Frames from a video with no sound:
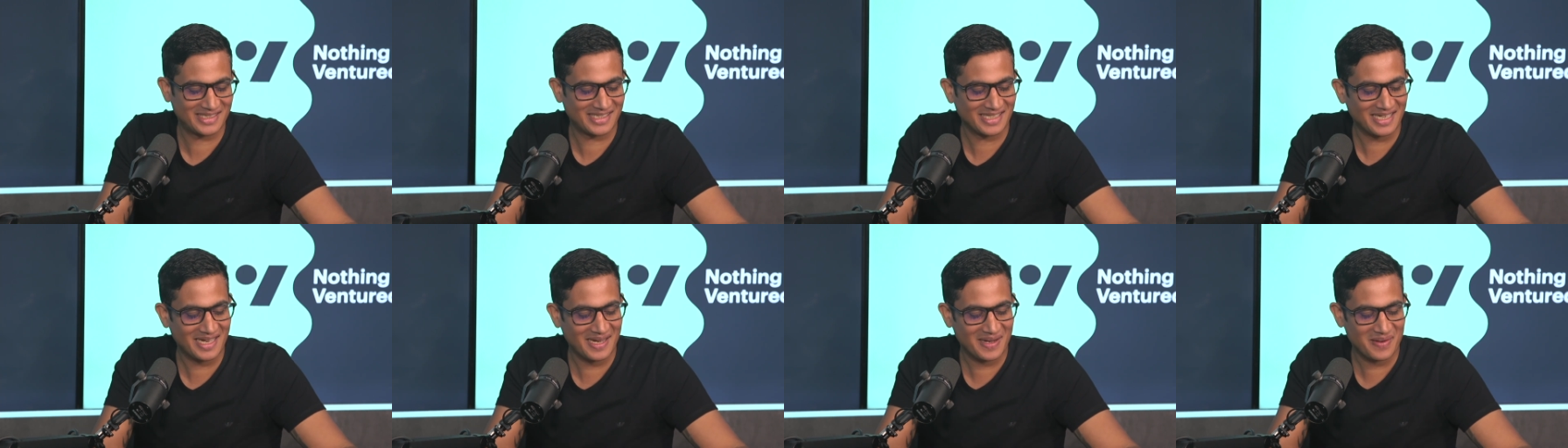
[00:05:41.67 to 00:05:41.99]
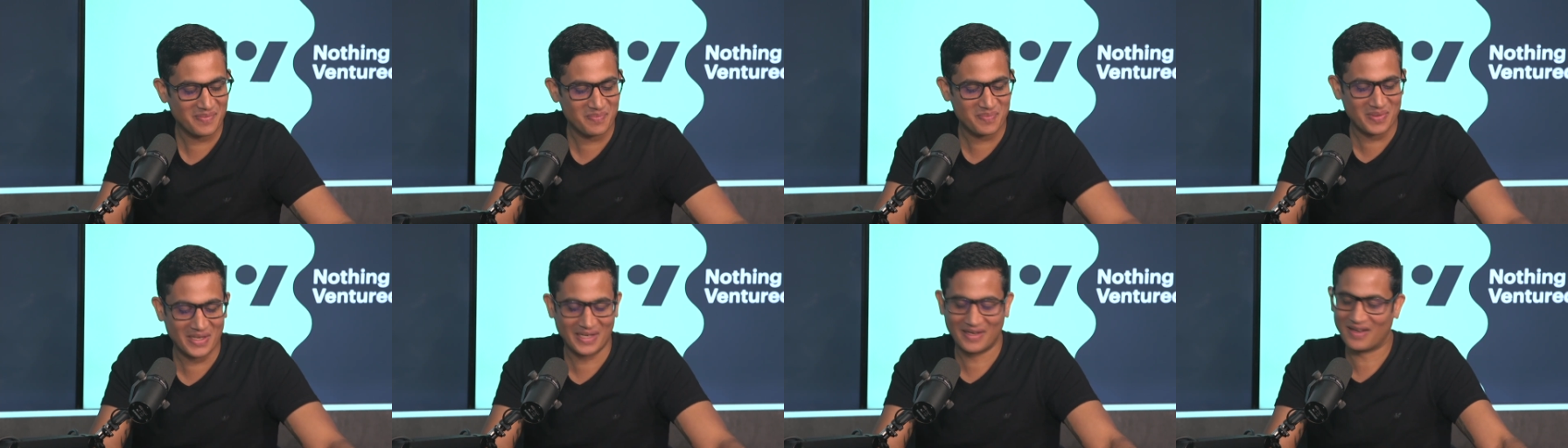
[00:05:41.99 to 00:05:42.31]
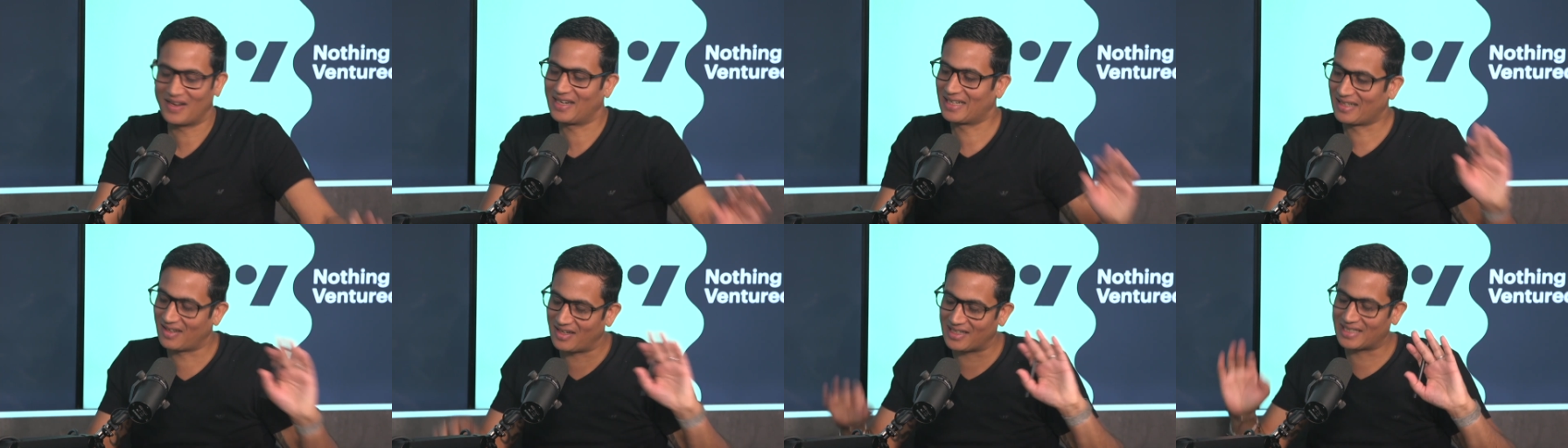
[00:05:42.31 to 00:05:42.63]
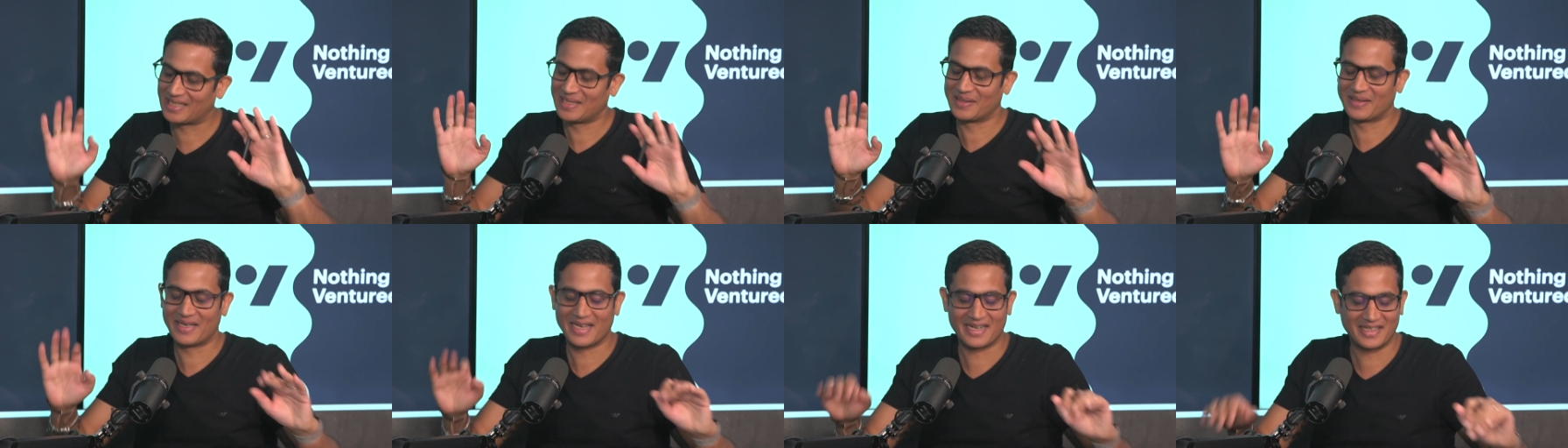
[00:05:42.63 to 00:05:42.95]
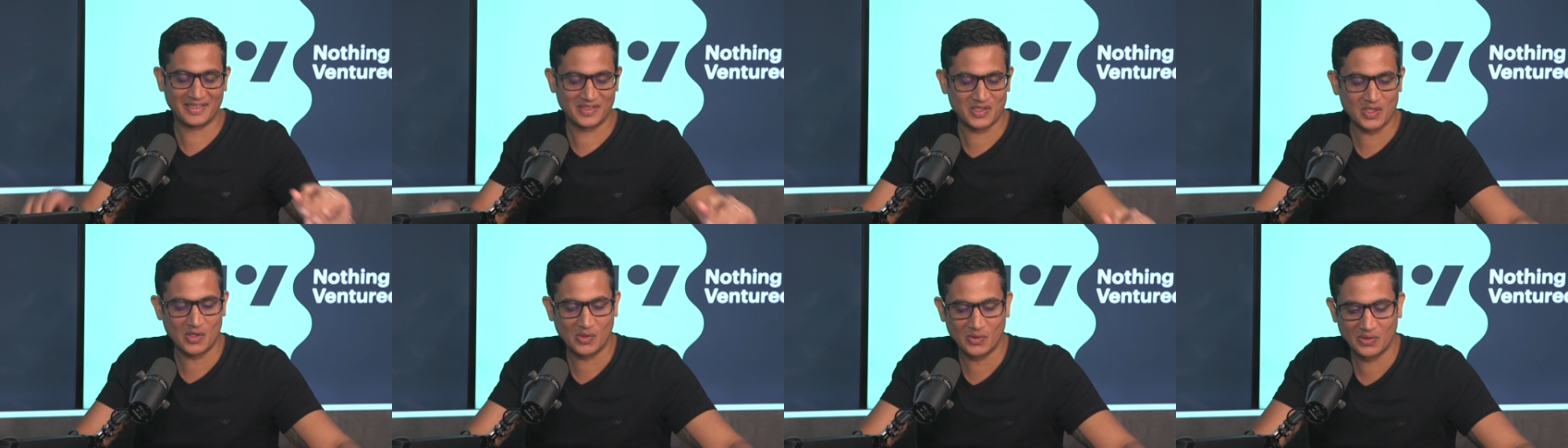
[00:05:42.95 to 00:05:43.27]
Uh, but I, I, keep getting
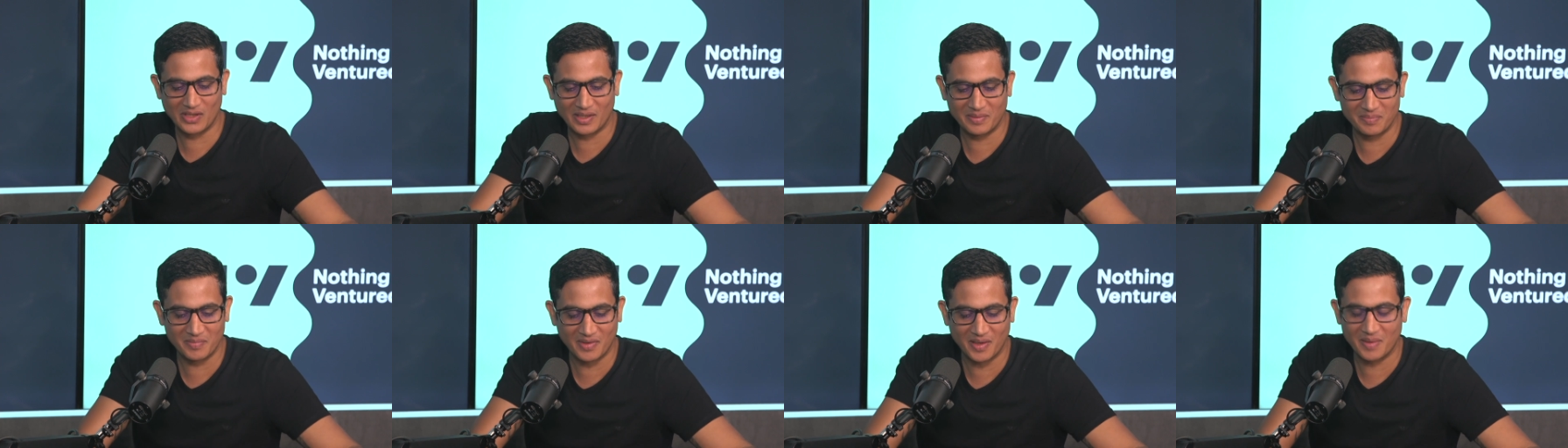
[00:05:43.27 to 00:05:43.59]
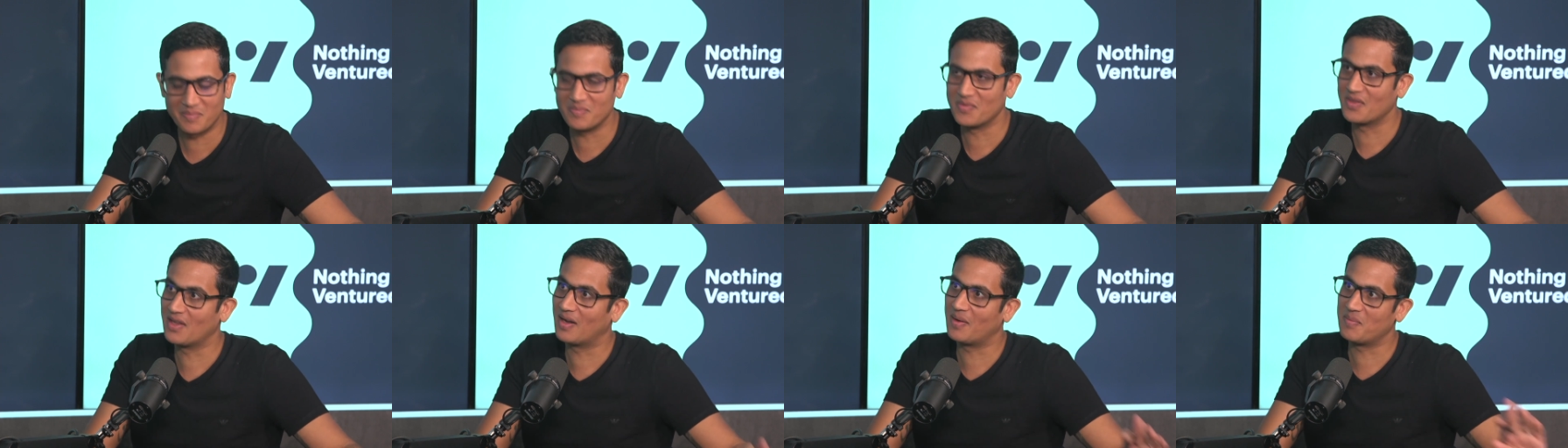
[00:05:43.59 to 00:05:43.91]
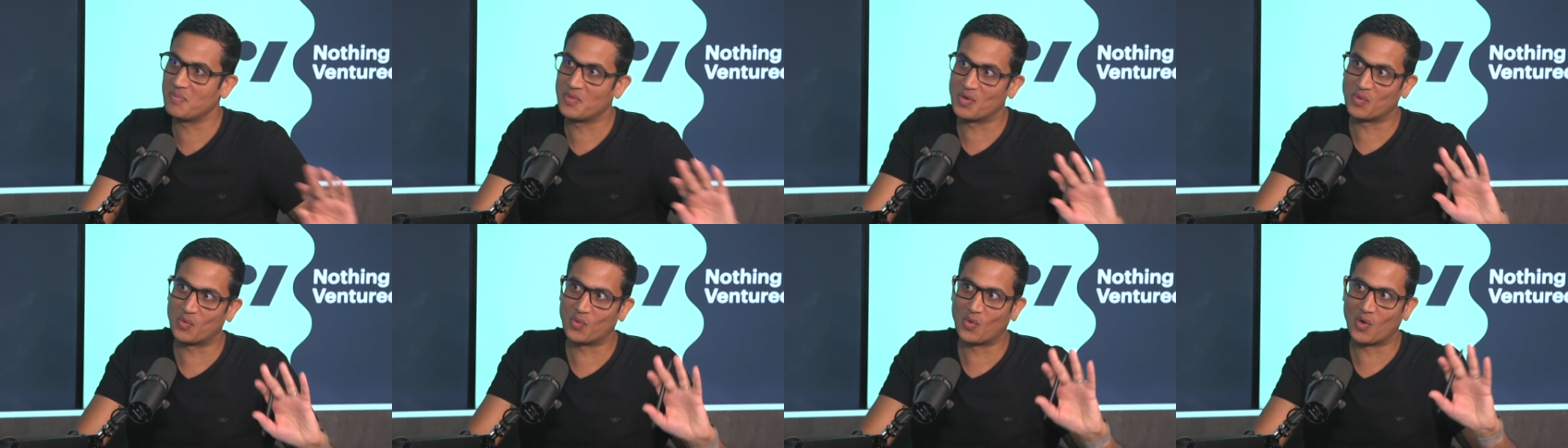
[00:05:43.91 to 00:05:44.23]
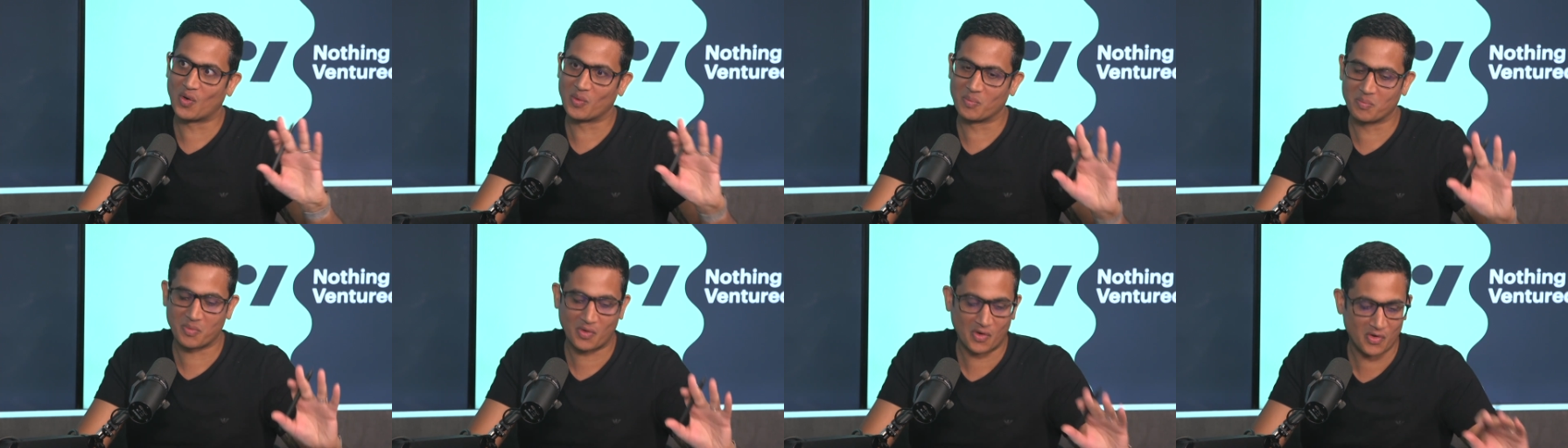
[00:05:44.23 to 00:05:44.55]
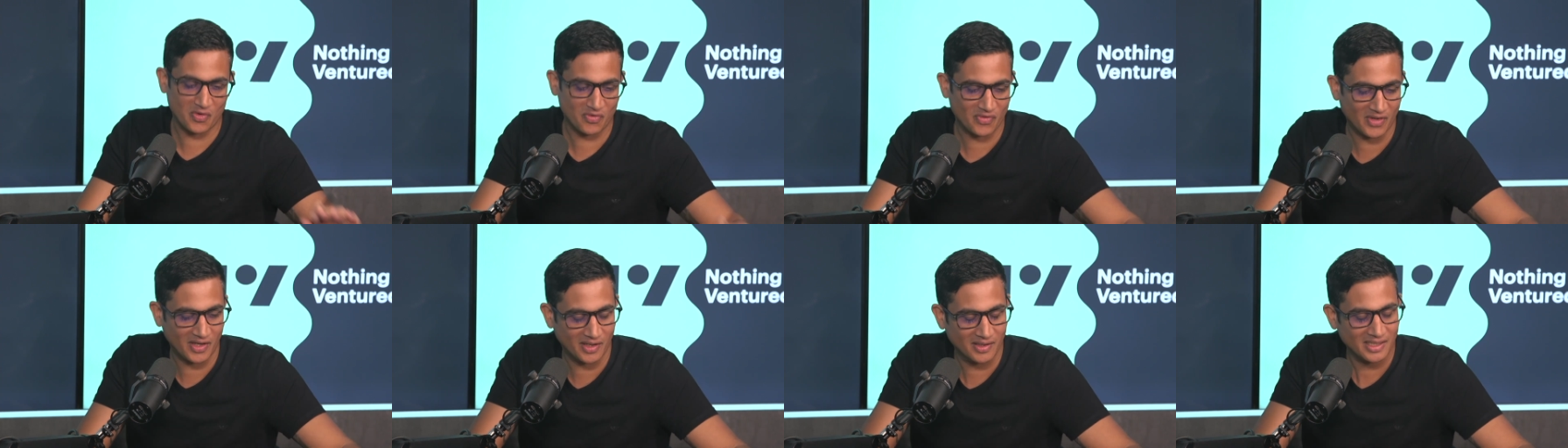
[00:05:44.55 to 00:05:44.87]
told I'm, I'm, I'm the wrong
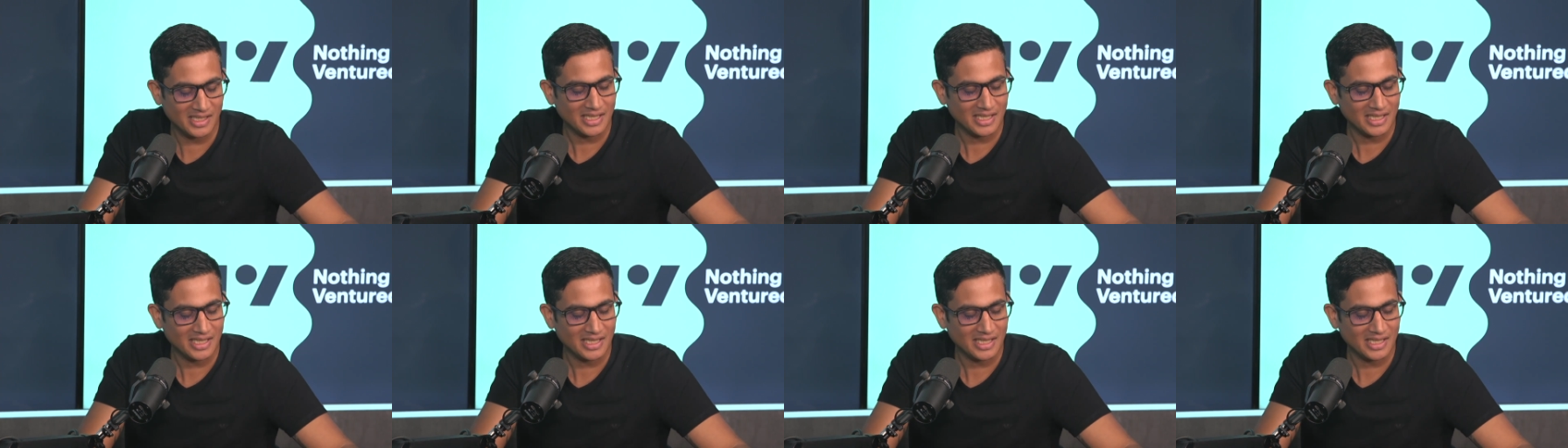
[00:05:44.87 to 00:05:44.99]
profile.